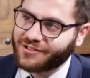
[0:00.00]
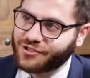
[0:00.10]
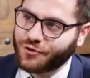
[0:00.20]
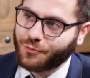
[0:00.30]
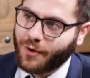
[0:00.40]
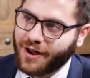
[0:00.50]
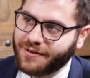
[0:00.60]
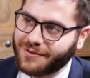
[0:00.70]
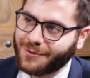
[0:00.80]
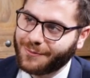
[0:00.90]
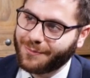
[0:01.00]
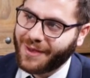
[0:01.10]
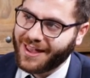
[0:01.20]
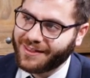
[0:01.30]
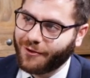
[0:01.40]
that should one
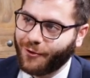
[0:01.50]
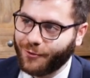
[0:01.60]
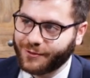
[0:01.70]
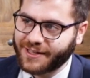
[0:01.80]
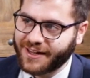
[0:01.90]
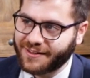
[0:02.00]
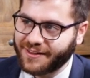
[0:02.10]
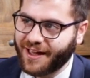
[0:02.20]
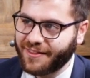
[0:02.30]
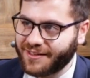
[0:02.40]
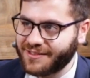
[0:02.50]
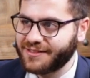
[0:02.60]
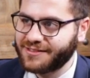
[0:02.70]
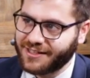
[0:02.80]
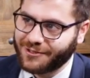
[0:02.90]
pay the whole debt, the other is
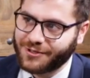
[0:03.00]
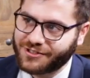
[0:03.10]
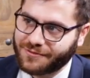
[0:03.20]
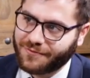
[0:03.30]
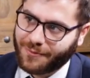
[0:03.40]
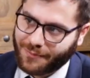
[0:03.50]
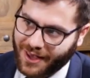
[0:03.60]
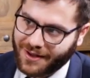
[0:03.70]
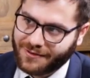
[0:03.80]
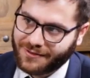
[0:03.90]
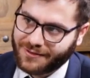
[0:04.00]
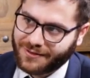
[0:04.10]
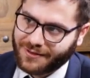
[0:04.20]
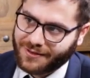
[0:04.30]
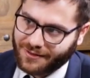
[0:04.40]
extinguished from paying
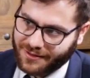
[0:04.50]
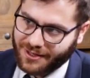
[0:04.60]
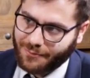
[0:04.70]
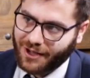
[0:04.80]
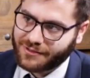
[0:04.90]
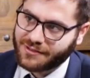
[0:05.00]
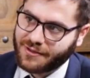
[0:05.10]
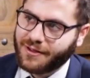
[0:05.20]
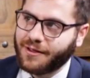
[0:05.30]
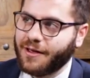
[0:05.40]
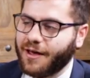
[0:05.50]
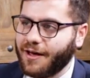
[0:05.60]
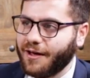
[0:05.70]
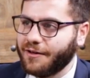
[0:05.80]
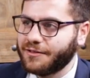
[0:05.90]
the amount.
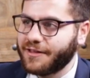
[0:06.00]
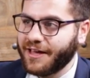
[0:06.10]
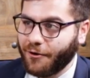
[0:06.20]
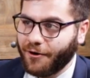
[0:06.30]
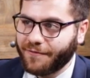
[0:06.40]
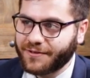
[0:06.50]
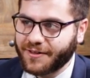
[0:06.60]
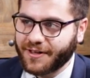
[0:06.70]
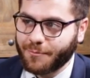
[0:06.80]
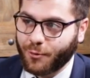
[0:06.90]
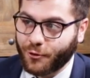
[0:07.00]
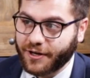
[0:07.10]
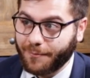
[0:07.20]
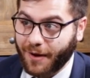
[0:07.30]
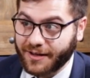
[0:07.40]
Thereafter, the
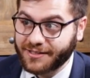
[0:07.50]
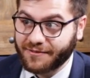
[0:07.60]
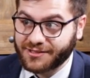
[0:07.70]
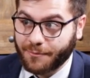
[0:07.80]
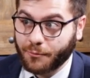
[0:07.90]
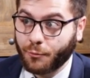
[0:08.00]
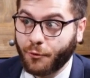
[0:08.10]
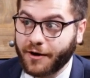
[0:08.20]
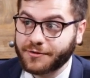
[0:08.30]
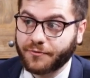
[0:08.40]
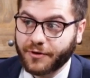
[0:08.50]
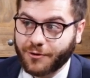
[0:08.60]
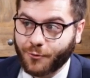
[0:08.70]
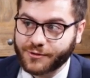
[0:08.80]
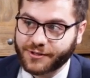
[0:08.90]
employer might have some right of
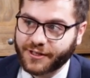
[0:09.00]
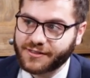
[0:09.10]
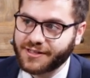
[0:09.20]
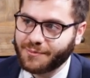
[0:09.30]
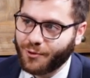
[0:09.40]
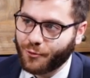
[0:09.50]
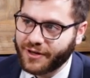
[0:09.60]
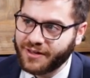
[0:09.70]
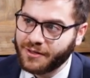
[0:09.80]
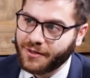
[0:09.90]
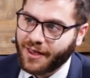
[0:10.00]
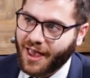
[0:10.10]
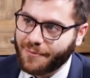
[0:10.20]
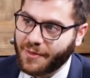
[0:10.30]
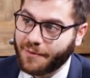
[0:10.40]
recourse against the employee,
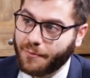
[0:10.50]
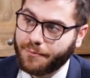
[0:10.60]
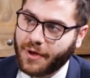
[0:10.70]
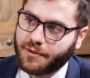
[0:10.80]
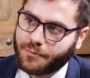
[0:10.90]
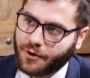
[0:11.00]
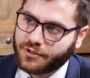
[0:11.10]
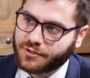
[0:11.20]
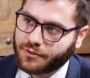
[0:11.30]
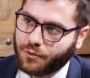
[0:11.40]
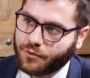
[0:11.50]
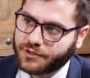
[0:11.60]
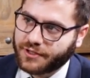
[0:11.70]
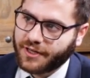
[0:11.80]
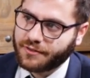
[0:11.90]
and they may approach the
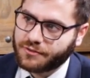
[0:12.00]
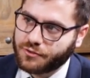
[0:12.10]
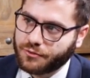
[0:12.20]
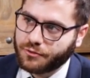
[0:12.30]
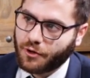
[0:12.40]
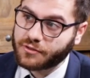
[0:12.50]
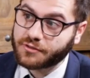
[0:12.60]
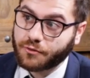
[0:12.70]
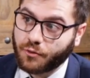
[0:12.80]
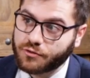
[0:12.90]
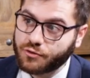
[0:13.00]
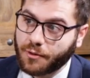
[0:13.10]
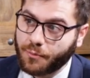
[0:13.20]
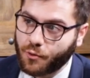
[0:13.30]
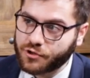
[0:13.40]
court again to ask the court
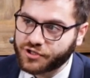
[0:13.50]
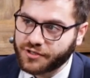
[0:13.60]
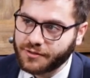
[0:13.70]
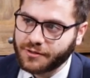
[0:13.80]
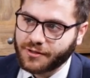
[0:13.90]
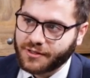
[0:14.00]
to apportion